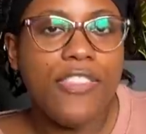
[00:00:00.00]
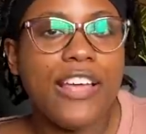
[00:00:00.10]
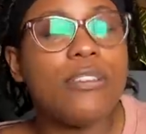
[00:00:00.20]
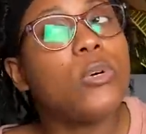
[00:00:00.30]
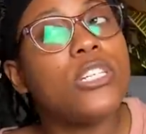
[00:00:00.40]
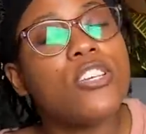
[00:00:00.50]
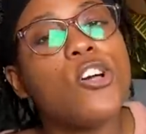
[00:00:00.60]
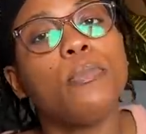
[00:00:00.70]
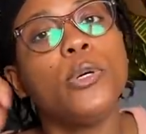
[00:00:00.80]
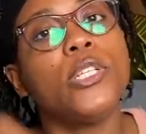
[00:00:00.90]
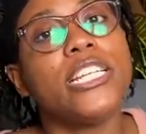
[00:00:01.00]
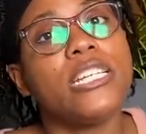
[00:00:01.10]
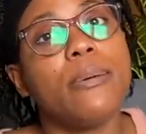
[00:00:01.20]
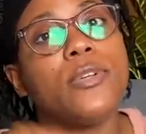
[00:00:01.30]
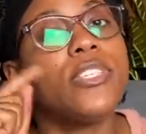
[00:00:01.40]
That one's called Pulling
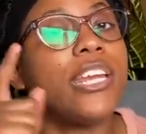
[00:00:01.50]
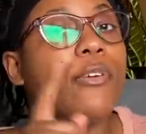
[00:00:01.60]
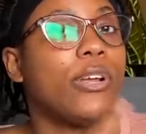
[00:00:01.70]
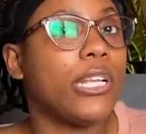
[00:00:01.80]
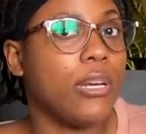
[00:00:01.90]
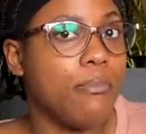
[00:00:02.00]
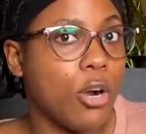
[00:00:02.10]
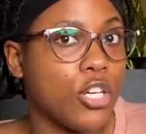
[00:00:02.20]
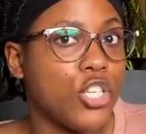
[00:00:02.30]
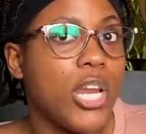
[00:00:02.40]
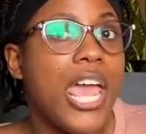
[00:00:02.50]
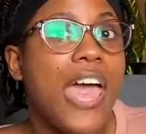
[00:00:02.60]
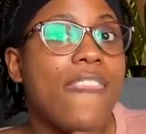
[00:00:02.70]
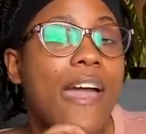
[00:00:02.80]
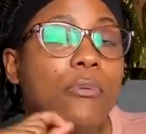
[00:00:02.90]
Doubles, and I read that in March.
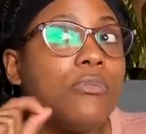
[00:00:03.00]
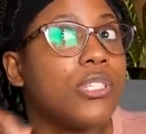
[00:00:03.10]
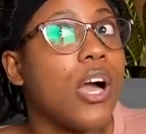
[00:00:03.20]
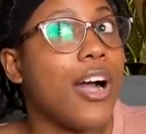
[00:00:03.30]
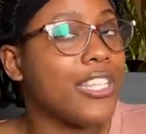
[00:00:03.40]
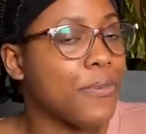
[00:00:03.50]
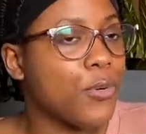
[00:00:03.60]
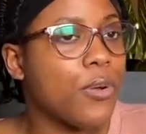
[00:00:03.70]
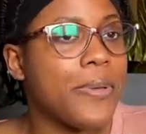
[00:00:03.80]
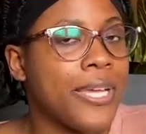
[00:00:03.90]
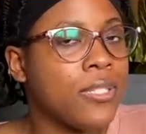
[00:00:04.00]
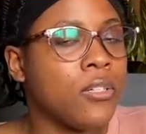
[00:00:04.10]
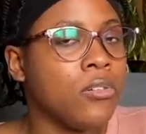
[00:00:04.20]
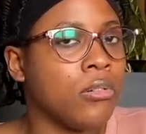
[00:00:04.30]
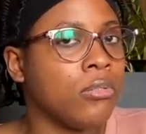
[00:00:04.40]
And that one was a hospital romance.
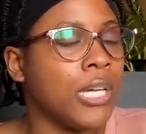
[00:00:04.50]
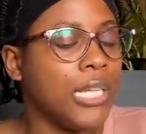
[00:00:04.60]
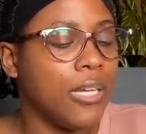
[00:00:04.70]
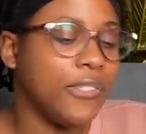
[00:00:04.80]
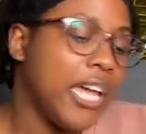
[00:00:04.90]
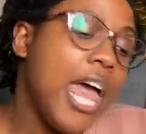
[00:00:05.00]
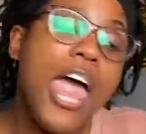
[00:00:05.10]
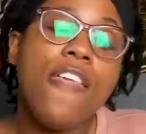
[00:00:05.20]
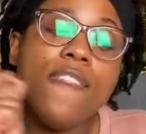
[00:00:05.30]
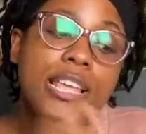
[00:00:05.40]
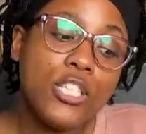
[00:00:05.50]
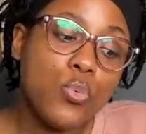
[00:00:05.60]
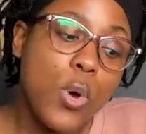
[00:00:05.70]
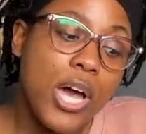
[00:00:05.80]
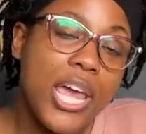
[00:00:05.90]
Ooh, I loved it. This
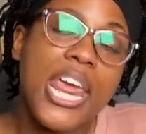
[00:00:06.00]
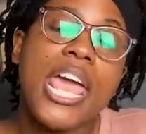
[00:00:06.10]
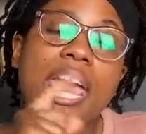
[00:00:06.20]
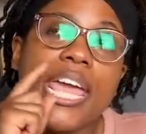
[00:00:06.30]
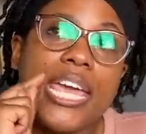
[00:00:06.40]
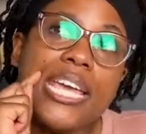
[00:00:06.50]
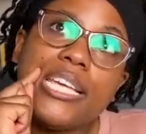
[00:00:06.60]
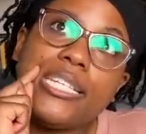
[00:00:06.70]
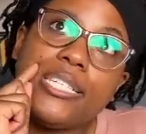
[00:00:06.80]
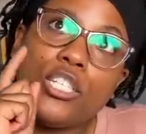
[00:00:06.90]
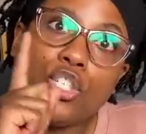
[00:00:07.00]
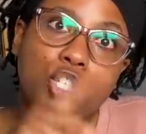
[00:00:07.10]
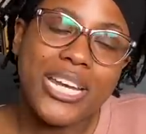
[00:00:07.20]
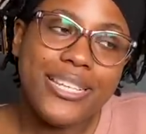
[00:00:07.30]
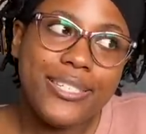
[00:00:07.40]
one is
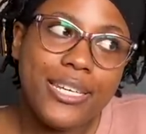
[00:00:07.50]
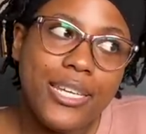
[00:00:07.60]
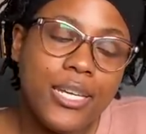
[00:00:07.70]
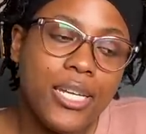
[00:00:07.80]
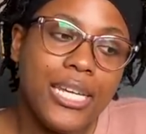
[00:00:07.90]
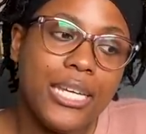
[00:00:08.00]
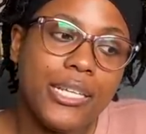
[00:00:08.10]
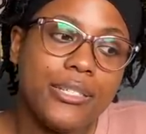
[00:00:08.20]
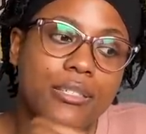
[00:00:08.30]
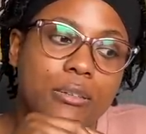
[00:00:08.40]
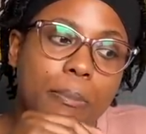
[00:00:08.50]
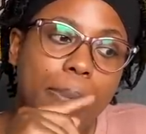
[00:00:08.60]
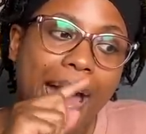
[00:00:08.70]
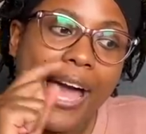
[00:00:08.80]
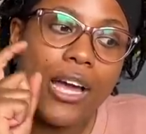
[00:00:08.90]
Jason is
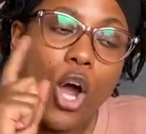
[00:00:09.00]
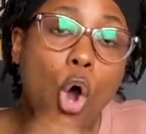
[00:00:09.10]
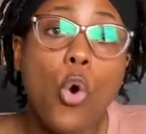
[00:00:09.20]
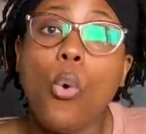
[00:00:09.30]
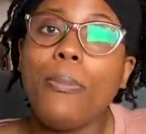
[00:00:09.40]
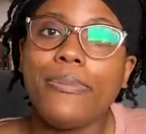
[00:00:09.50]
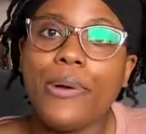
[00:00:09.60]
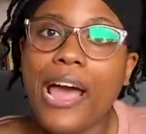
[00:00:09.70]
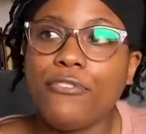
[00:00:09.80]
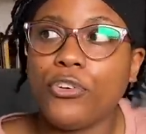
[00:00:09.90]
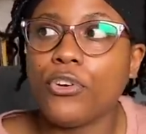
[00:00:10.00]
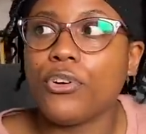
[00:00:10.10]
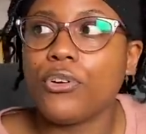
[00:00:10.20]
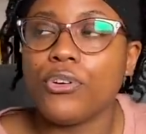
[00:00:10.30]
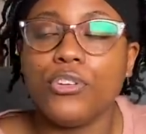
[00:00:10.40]
back home
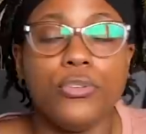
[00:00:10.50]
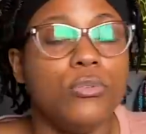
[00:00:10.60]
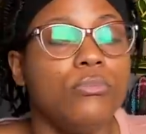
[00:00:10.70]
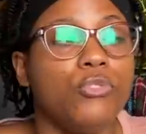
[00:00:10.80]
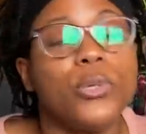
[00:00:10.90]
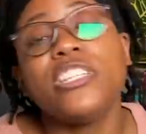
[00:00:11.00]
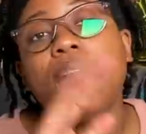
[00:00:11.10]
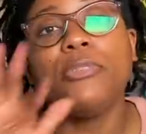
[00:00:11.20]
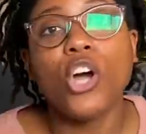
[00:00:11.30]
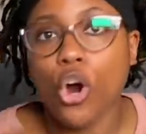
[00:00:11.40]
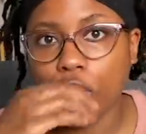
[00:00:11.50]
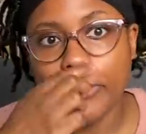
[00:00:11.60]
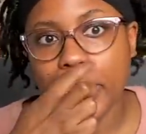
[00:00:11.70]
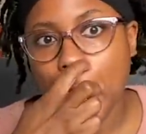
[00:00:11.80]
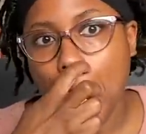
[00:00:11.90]
after doing time in the
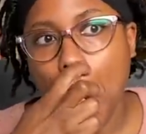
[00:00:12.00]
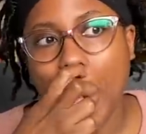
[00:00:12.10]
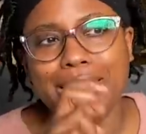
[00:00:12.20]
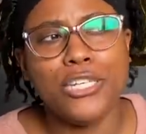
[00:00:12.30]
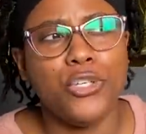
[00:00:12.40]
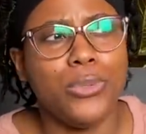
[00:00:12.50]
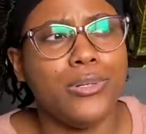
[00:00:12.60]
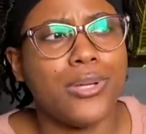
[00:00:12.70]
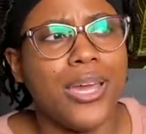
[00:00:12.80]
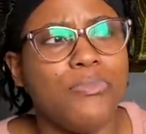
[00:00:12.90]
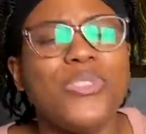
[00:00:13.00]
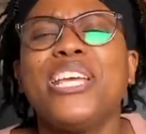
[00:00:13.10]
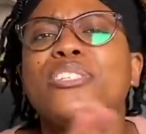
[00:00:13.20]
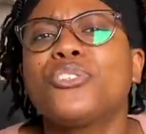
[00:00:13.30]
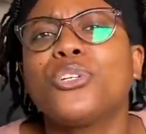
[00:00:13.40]
army. I said doing time.
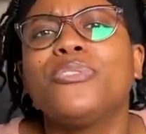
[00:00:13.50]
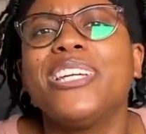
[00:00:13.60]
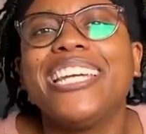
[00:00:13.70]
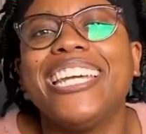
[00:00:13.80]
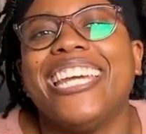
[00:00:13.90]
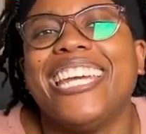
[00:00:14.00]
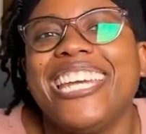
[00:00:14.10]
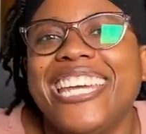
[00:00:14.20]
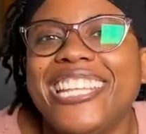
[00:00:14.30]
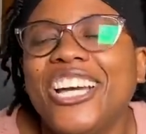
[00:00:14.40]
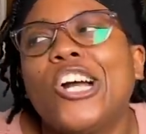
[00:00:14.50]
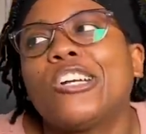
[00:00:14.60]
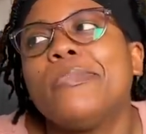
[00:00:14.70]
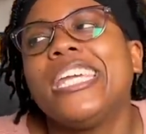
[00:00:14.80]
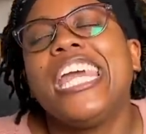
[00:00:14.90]
Serving in the
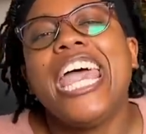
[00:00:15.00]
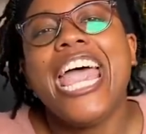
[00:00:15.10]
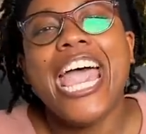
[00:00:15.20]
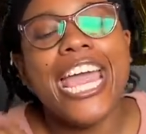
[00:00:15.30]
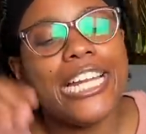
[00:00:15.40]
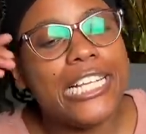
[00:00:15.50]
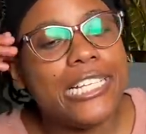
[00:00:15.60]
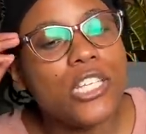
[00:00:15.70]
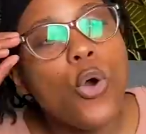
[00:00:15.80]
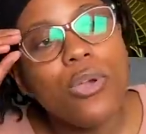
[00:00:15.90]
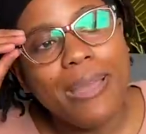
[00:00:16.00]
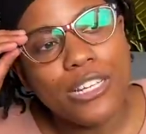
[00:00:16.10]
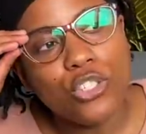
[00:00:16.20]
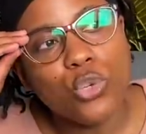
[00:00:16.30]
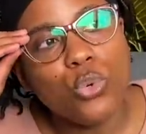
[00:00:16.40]
army, and he's going back
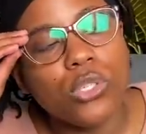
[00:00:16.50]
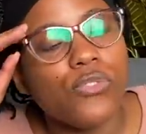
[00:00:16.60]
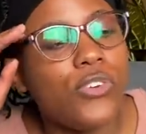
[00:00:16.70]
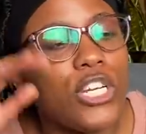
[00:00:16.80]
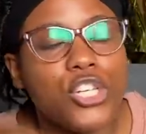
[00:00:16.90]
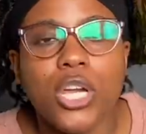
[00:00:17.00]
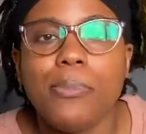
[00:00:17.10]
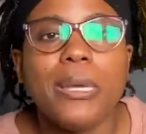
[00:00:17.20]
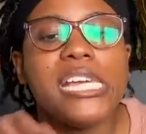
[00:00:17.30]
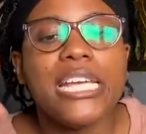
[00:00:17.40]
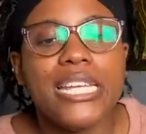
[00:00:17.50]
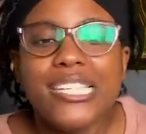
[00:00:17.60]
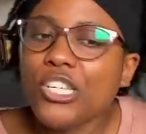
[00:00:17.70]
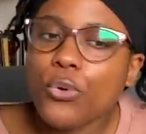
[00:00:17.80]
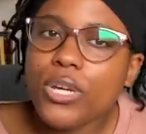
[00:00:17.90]
to school to finish up
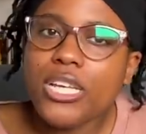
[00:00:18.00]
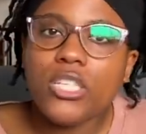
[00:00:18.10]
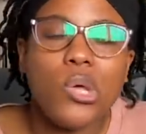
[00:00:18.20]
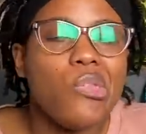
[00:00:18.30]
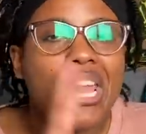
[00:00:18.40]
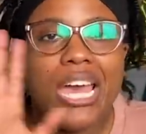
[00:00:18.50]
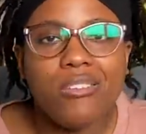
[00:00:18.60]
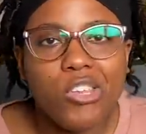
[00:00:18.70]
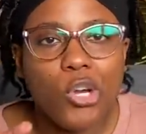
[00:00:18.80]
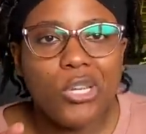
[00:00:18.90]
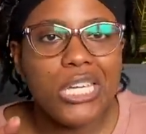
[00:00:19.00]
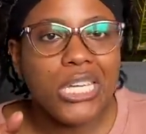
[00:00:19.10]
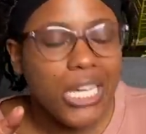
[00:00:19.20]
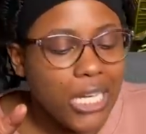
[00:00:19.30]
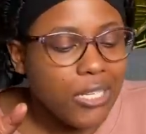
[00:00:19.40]
his degree so that, you know, he
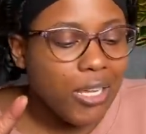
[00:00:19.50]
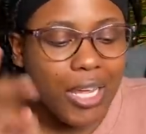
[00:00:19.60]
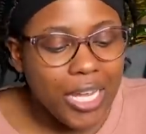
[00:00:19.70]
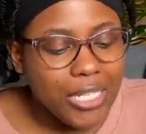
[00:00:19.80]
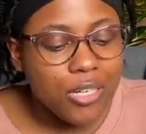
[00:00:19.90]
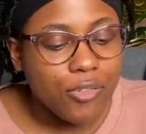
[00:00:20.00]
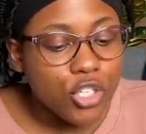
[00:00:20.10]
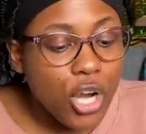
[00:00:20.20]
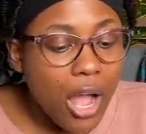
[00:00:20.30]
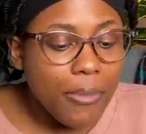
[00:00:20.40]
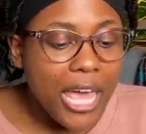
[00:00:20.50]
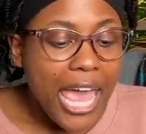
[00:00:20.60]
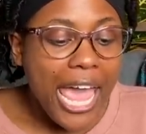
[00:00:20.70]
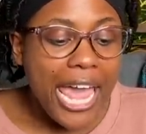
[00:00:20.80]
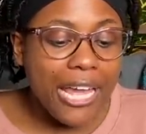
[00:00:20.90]
could get a different job.
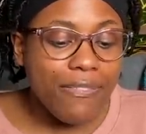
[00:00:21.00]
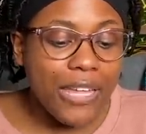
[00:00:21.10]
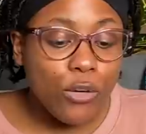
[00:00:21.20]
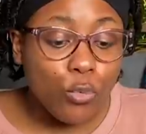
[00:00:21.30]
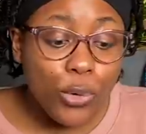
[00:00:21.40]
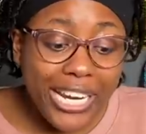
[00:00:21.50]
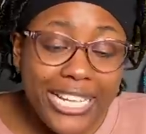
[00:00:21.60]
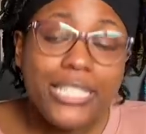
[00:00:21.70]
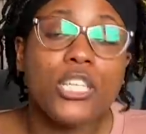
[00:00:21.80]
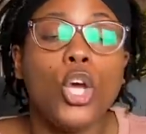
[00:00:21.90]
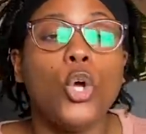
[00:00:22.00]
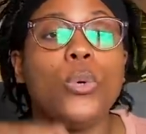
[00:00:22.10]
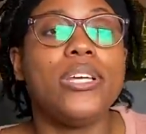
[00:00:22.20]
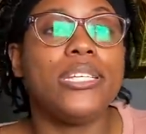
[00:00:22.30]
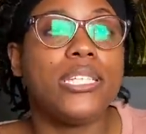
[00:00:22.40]
And then Reese, who
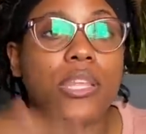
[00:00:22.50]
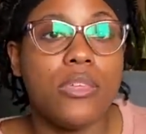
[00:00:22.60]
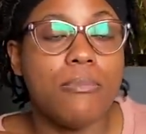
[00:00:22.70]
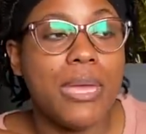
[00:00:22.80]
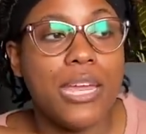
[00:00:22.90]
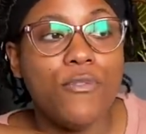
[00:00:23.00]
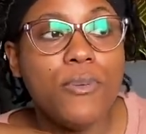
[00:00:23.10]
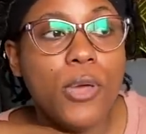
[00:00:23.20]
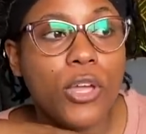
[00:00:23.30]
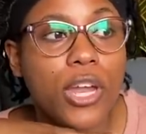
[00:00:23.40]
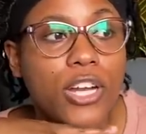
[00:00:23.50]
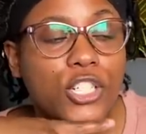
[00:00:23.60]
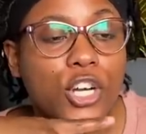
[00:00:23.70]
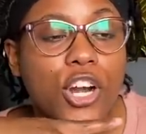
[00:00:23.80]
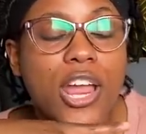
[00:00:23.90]
is the main female
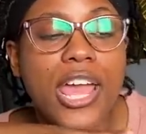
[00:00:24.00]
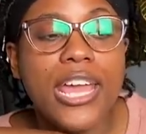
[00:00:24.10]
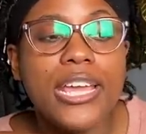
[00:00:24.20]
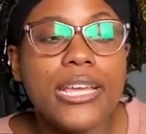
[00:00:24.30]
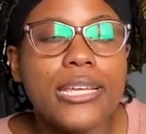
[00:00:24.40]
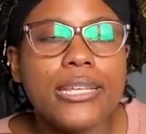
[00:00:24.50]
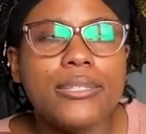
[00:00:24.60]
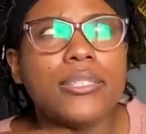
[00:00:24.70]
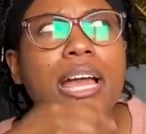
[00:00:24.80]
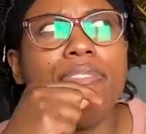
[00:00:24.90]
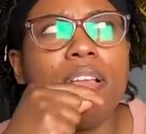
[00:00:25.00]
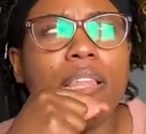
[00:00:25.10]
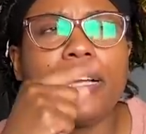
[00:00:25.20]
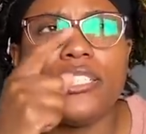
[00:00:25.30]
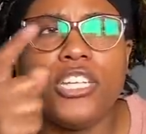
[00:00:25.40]
character, is, I think,
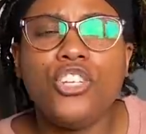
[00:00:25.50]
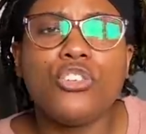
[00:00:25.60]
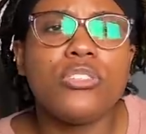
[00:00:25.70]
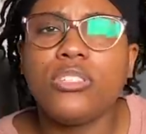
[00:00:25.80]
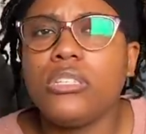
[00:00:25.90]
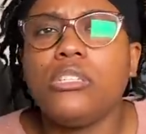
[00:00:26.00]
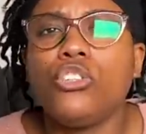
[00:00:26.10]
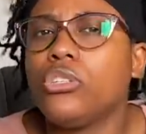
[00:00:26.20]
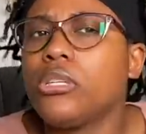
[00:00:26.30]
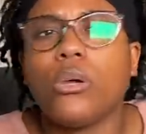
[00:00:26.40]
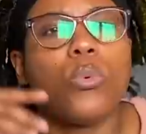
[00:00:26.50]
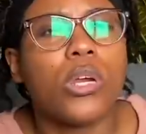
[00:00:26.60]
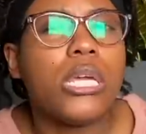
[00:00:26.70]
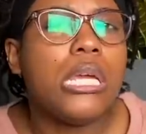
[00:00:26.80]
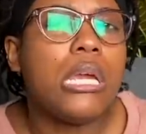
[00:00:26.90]
like a teacher's assistant. She's like
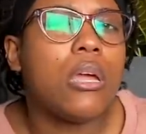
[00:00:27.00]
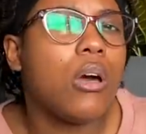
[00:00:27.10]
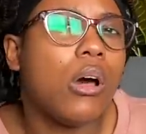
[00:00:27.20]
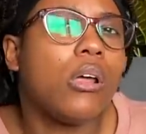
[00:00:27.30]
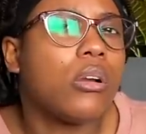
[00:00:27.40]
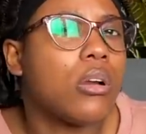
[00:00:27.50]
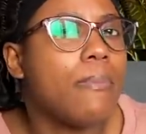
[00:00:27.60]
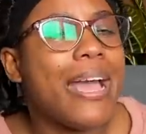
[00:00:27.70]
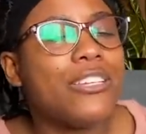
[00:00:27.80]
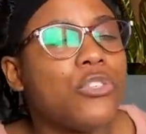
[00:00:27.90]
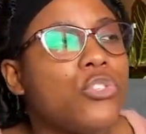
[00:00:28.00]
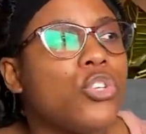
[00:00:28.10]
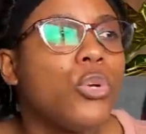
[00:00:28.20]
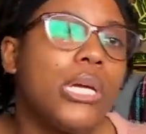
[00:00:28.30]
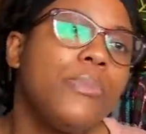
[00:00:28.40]
working on her master's
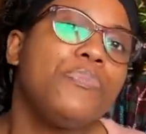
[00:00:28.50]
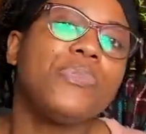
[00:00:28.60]
degree.